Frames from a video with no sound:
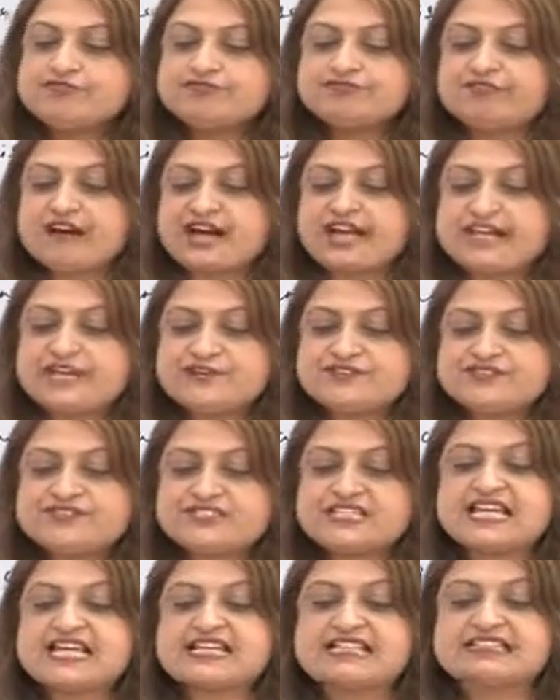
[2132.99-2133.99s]
5,
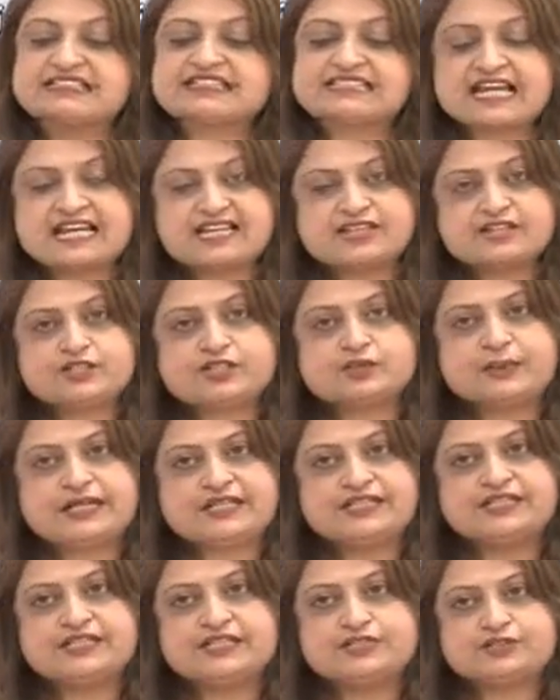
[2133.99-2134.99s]
6, 10 and
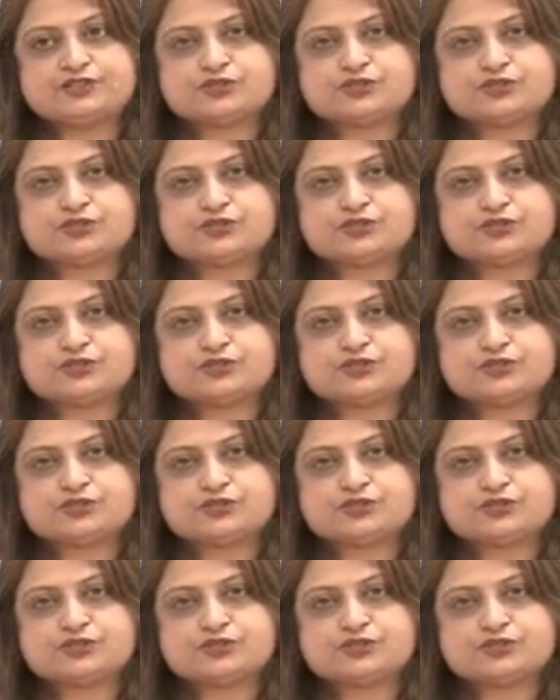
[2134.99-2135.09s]
20.